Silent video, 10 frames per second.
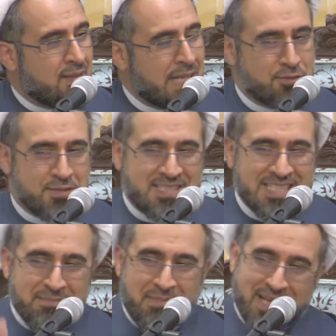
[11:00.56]
just
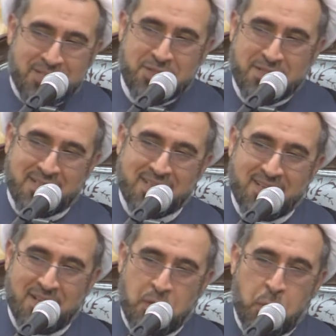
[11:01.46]
imagine
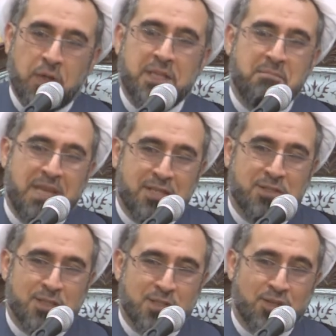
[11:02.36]
what makes
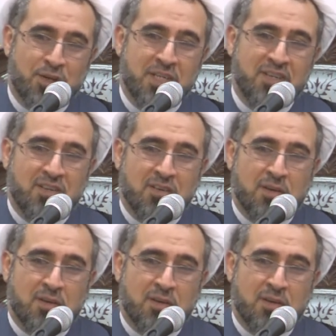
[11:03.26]
us sorry.